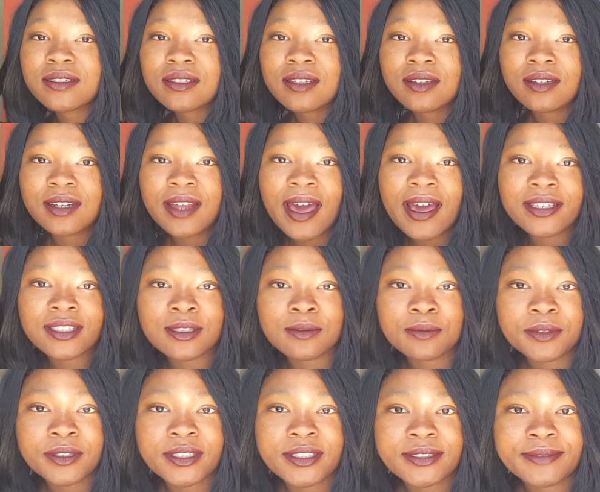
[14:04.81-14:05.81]
the last
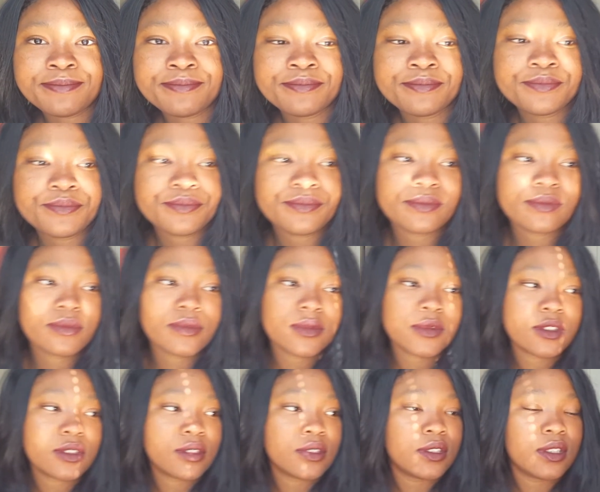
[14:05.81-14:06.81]
one,
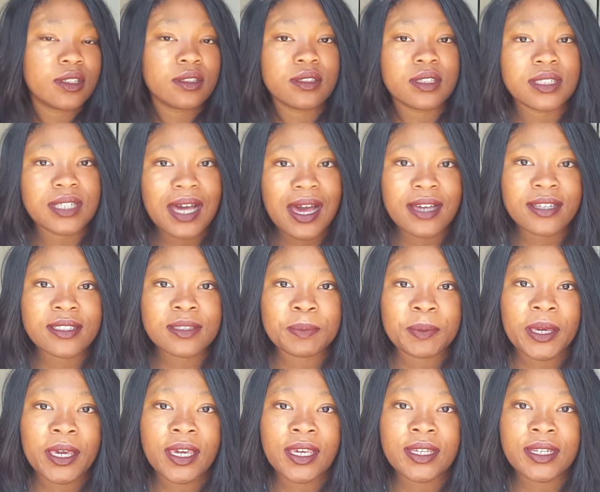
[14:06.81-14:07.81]
the last
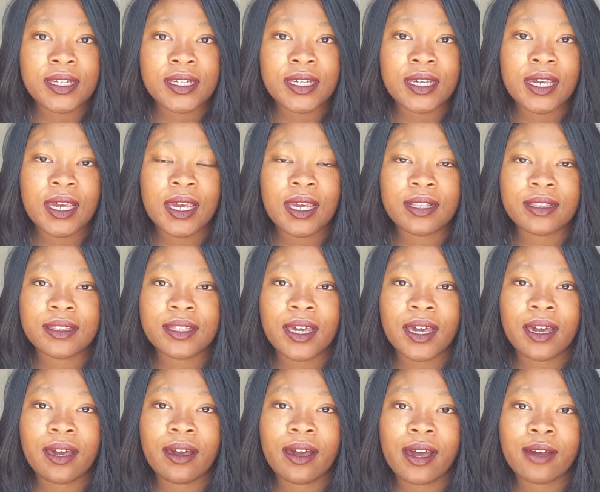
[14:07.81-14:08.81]
painting
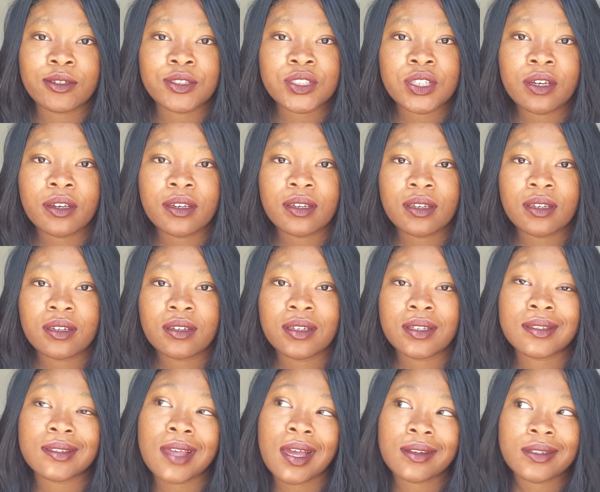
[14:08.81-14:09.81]
that I'll show you,
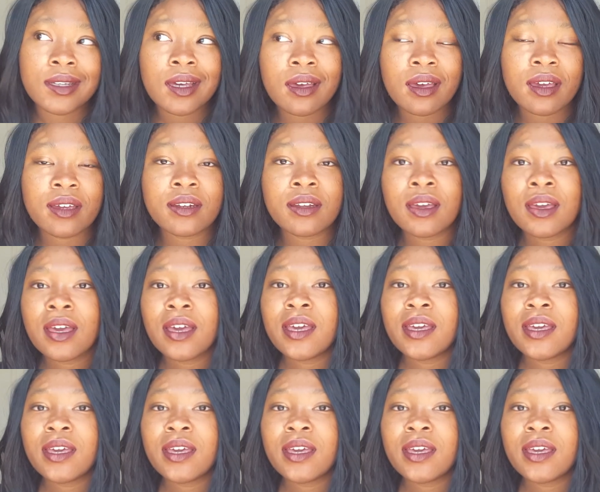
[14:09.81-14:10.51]
it's not done.